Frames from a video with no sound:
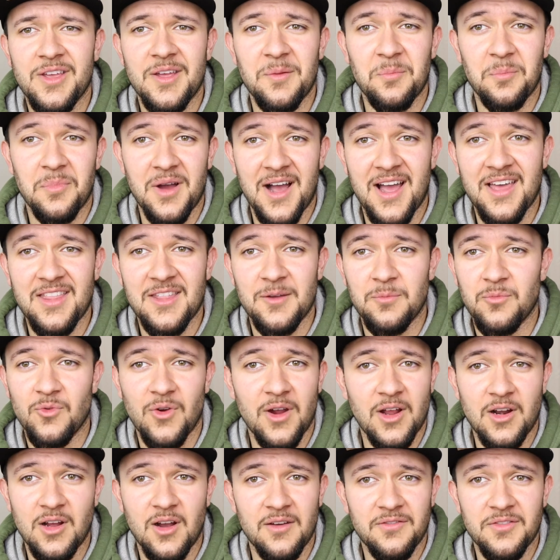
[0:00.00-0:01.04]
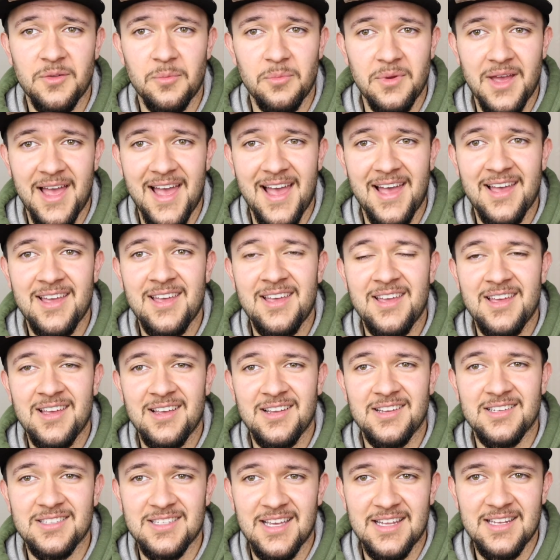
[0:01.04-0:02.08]
and buy them right off the bat,
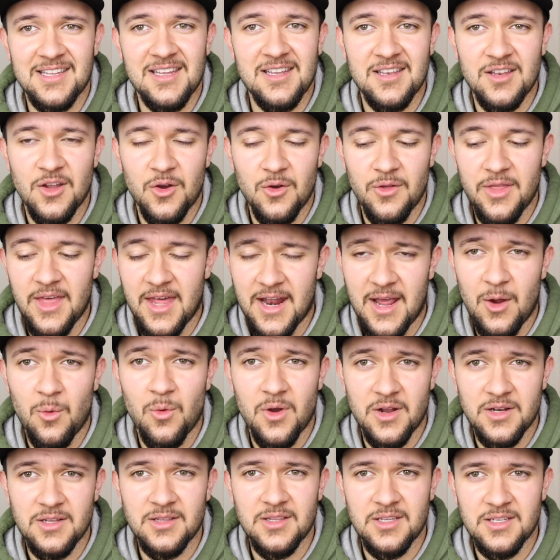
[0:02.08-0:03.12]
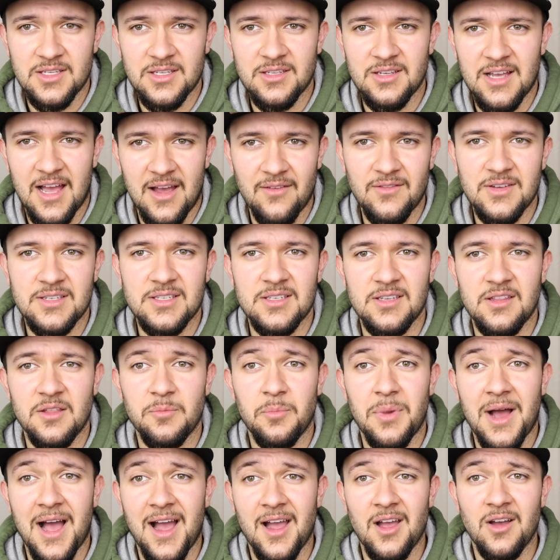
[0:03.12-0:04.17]
because I did know that I wanted this, obviously the
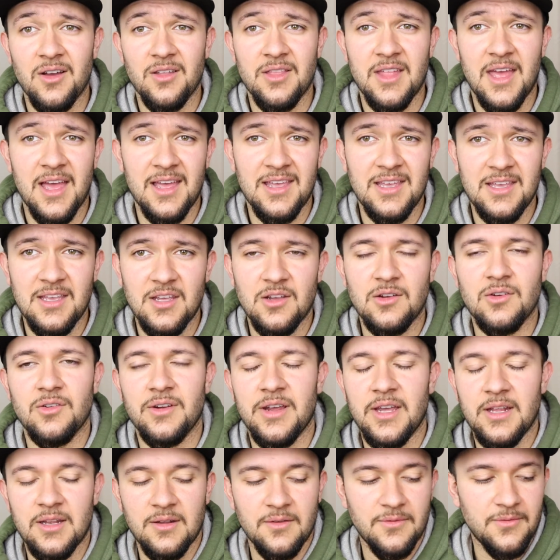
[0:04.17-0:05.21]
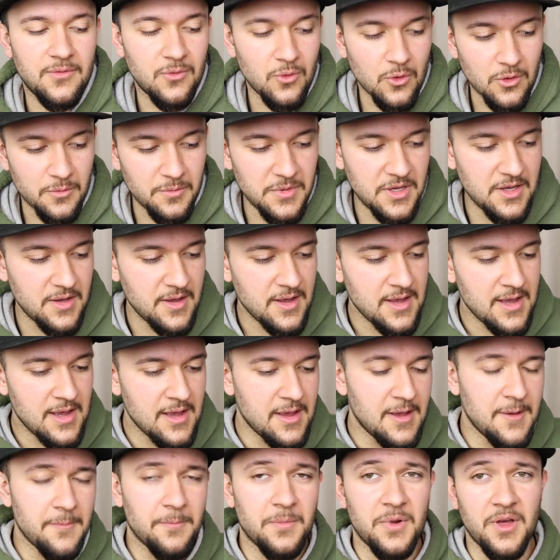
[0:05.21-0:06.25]
pile that he created for me.
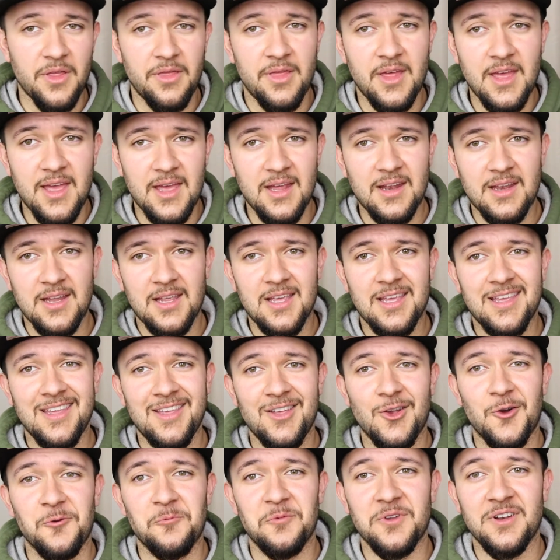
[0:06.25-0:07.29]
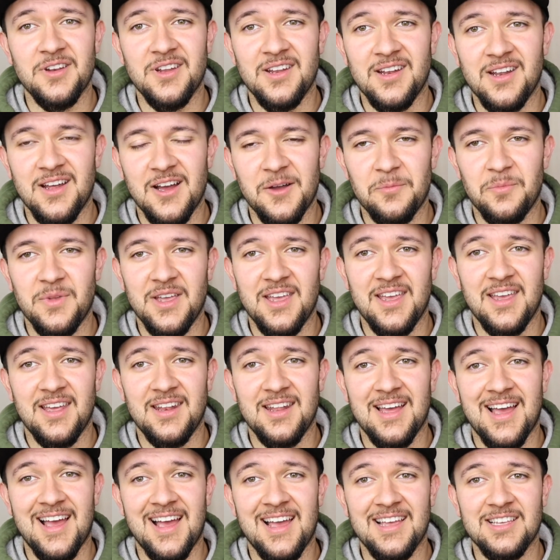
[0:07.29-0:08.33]
But then he opened it up
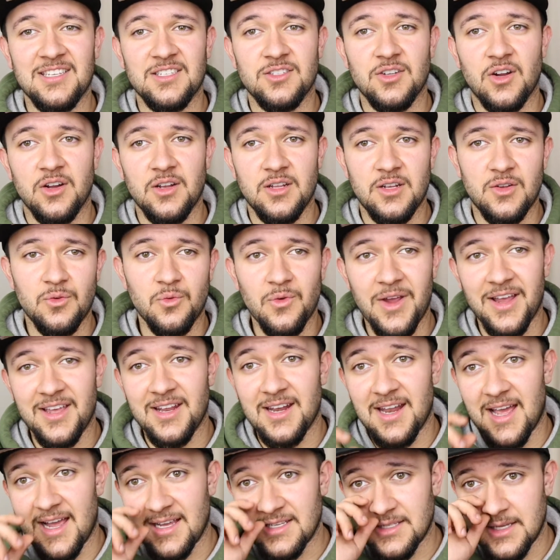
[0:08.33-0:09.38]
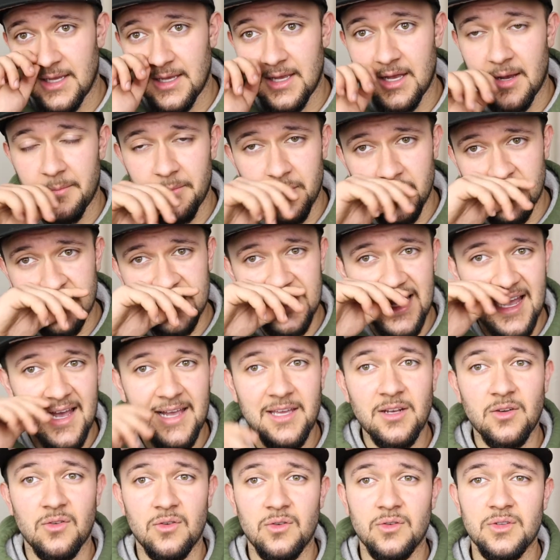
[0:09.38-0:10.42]
and I started to recognize a couple
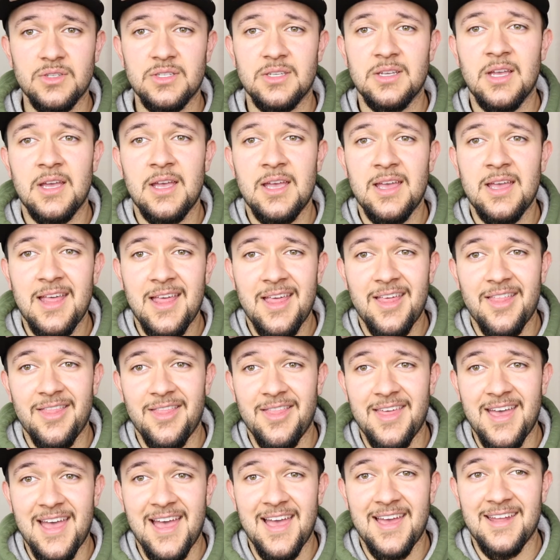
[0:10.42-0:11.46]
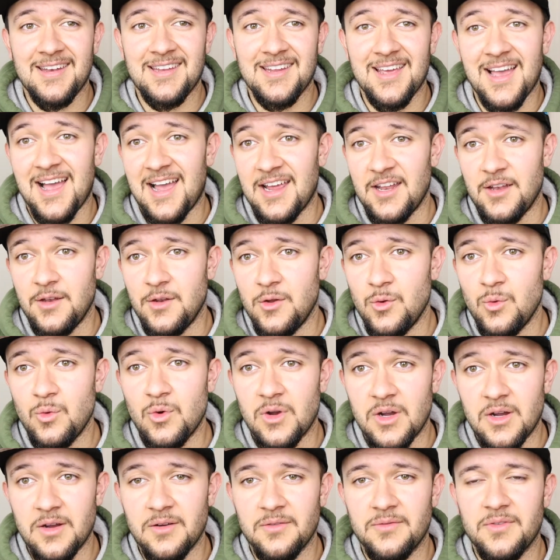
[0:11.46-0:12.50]
titles that I
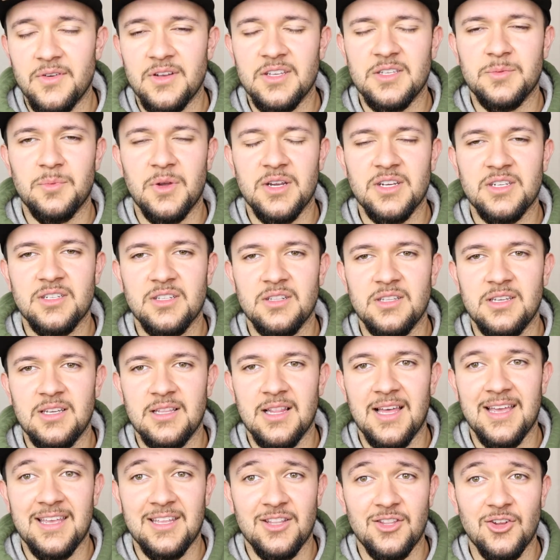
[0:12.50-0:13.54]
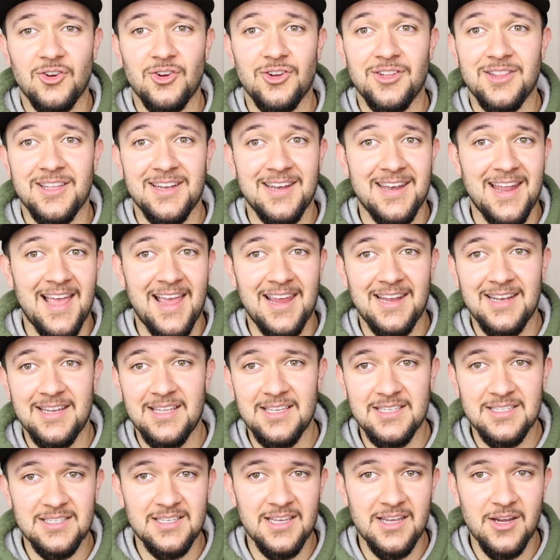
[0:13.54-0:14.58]
knew of, especially like during the
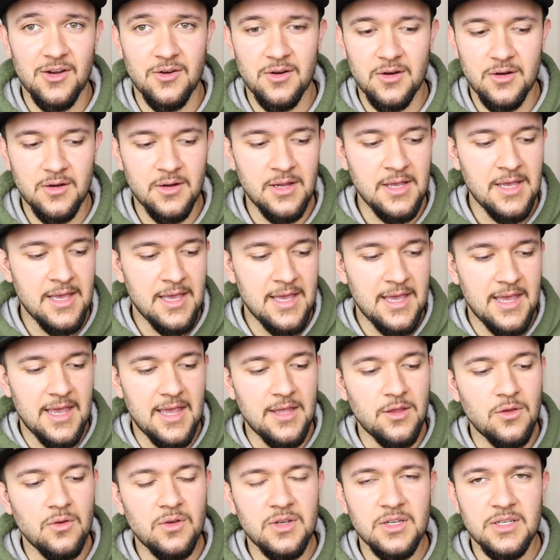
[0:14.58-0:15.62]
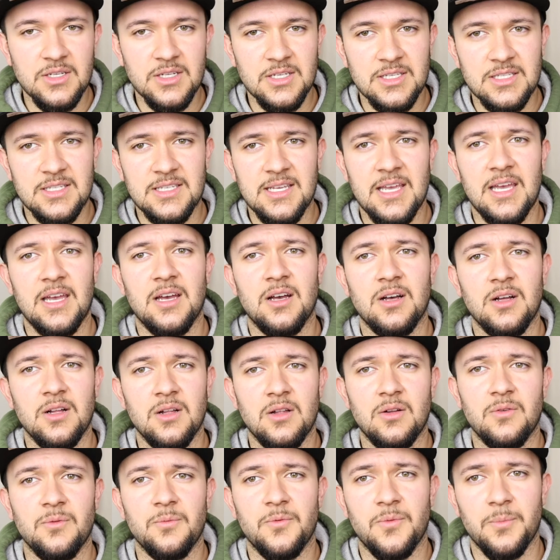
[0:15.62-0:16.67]
90s era. And you can just
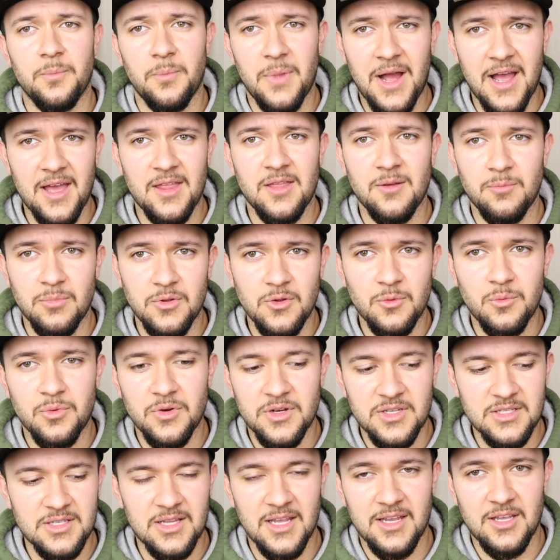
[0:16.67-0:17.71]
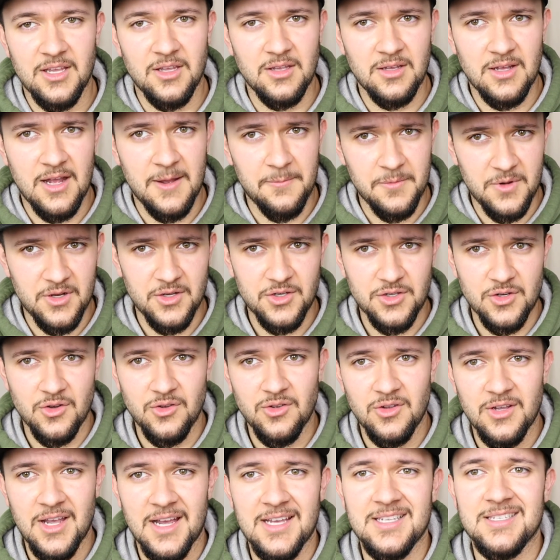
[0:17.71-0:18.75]
tell by the blueprints, like I'm going to show
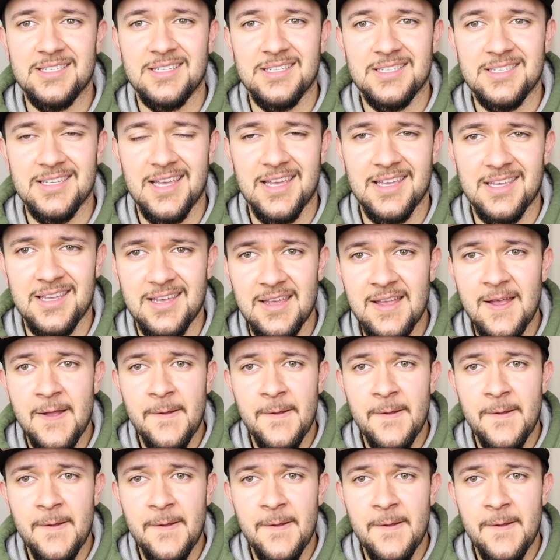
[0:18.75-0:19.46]
you guys in a second,